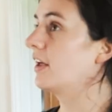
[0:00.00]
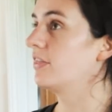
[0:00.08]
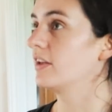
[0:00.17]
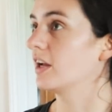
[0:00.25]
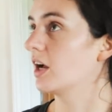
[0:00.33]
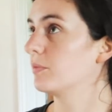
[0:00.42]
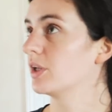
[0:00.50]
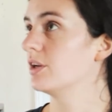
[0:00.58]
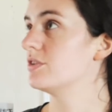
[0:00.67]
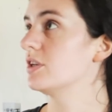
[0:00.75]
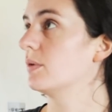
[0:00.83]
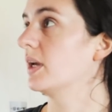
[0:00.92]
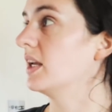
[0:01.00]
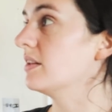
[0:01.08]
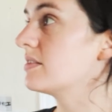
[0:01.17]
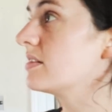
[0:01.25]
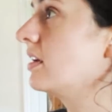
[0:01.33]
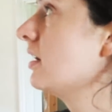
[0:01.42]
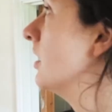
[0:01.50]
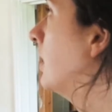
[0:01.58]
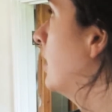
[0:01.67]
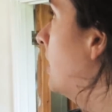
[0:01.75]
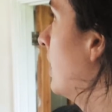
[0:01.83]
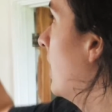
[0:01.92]
I think I'm gonna do it
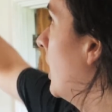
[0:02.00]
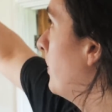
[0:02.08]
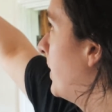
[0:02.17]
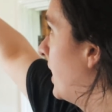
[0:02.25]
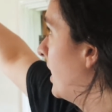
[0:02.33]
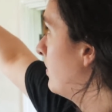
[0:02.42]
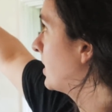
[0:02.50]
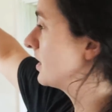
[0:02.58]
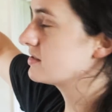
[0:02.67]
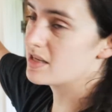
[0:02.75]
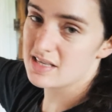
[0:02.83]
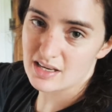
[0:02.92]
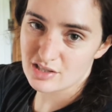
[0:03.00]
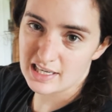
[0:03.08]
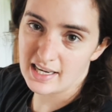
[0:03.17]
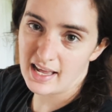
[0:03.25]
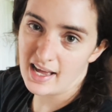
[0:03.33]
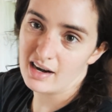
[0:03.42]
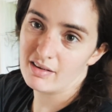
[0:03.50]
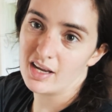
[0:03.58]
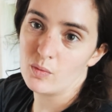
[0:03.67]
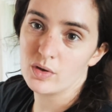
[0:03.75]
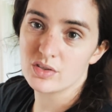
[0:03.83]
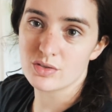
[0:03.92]
up here, because there's actually an
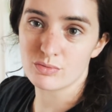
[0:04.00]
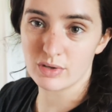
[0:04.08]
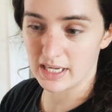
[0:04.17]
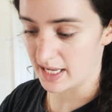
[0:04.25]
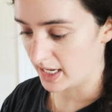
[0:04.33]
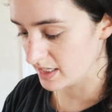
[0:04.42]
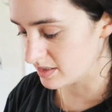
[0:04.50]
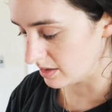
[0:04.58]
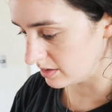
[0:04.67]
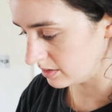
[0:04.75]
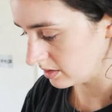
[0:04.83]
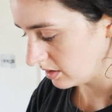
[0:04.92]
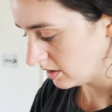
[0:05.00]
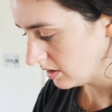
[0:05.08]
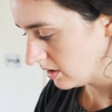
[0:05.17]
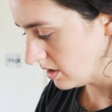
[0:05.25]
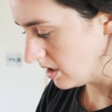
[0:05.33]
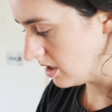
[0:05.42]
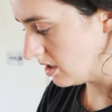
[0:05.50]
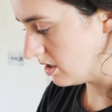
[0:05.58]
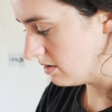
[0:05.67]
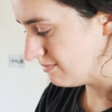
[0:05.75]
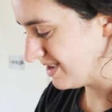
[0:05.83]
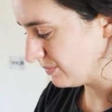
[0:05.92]
area which is really hidden.
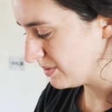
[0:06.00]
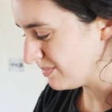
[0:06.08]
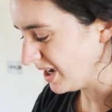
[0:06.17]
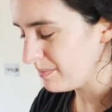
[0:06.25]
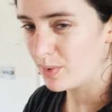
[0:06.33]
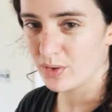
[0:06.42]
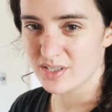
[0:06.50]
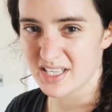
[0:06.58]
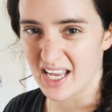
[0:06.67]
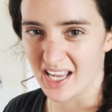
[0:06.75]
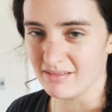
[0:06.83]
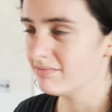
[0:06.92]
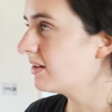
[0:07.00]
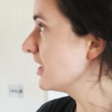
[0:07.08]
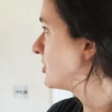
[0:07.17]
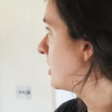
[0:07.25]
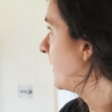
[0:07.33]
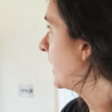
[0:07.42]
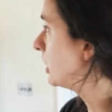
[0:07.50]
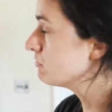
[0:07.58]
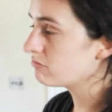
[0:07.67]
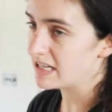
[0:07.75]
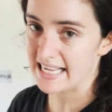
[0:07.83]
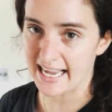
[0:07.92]
And we might box it in. I don't know, I
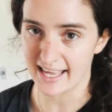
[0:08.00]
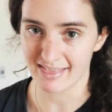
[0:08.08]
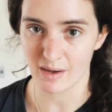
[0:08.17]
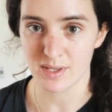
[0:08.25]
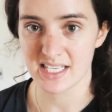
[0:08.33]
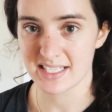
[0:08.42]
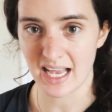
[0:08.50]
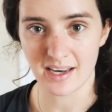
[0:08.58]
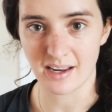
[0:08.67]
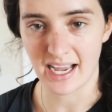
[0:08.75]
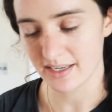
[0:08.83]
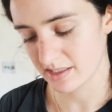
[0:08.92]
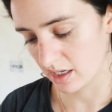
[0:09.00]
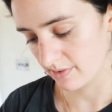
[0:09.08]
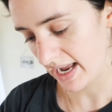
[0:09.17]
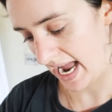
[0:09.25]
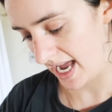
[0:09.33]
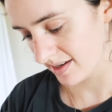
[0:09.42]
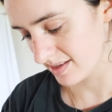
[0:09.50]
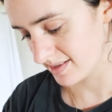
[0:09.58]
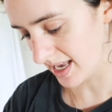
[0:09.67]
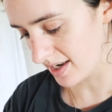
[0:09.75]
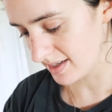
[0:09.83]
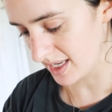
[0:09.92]
couldn't really get in there with the sander. I had to kind of hand
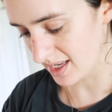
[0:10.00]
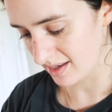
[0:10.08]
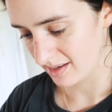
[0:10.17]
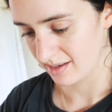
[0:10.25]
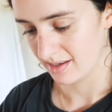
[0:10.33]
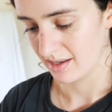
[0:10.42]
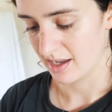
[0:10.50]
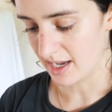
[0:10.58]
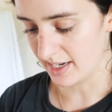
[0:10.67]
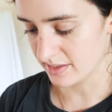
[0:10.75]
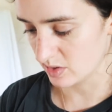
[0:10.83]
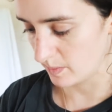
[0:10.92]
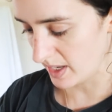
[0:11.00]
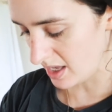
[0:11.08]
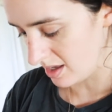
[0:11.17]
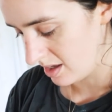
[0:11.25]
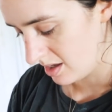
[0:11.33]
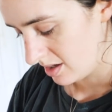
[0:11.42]
sand it a little bit.